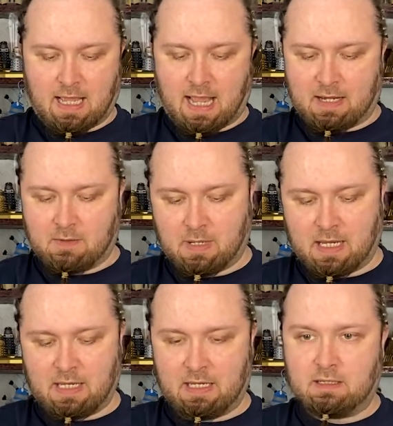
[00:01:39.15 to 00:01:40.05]

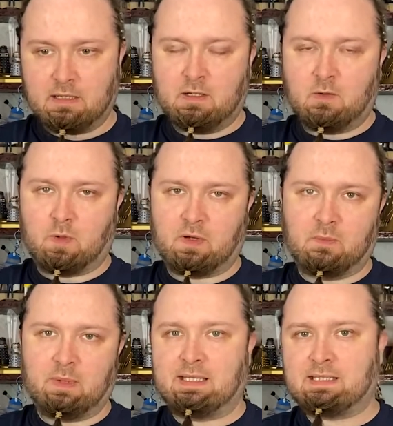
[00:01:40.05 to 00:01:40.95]
anime one of the
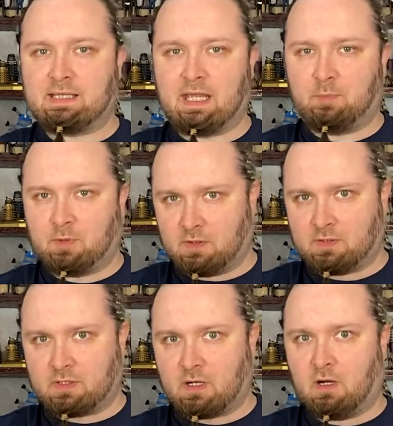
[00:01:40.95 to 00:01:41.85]
main
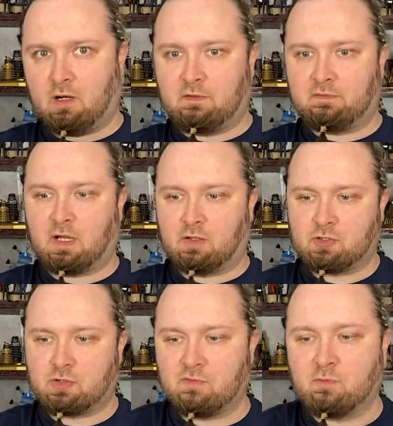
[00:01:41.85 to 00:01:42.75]
staples of
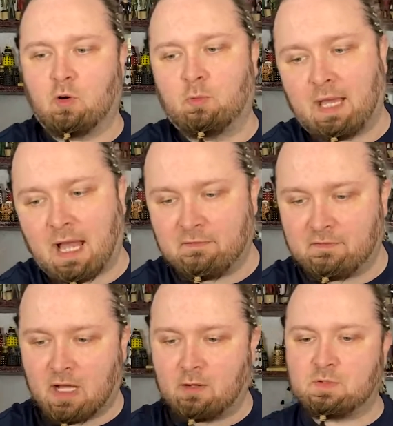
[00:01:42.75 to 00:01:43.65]
culture of what we have now,